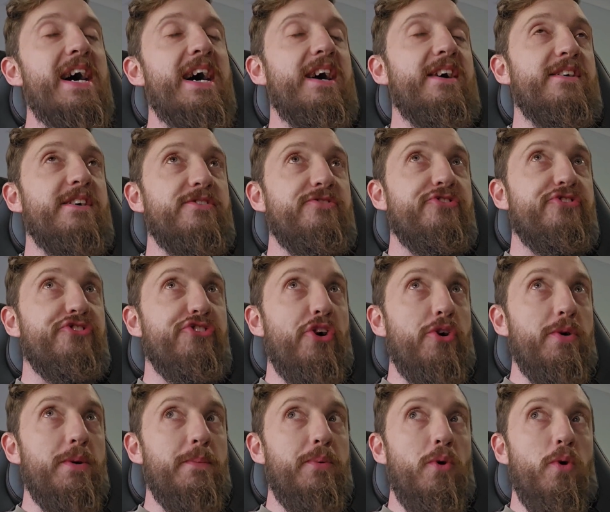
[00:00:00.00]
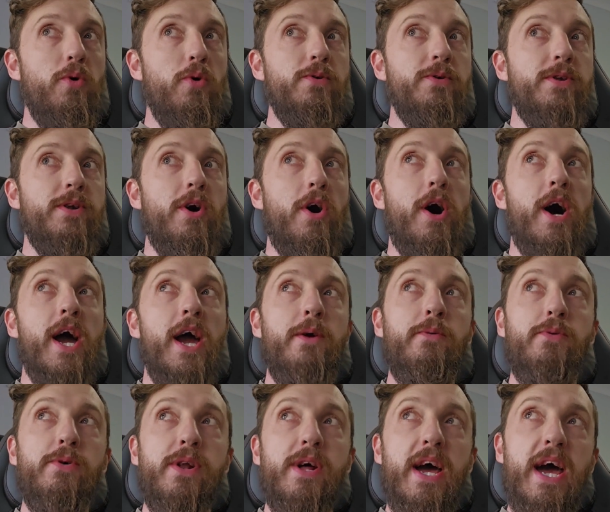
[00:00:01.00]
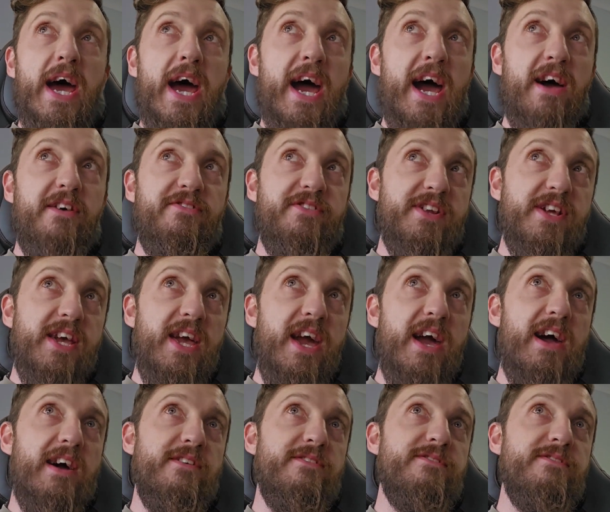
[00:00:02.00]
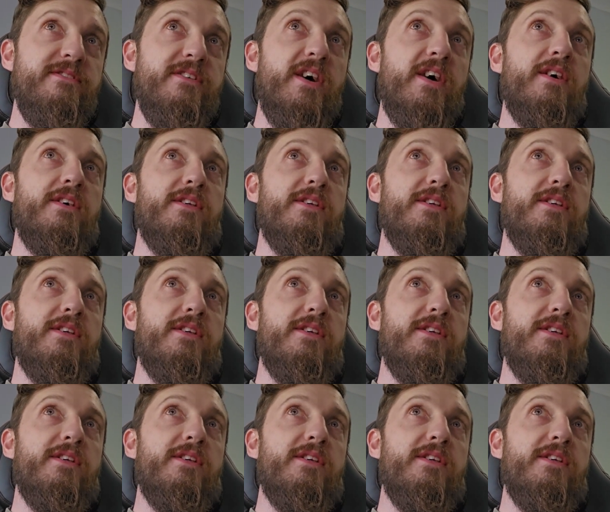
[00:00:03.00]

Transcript: And that's so important. I would hazard a guess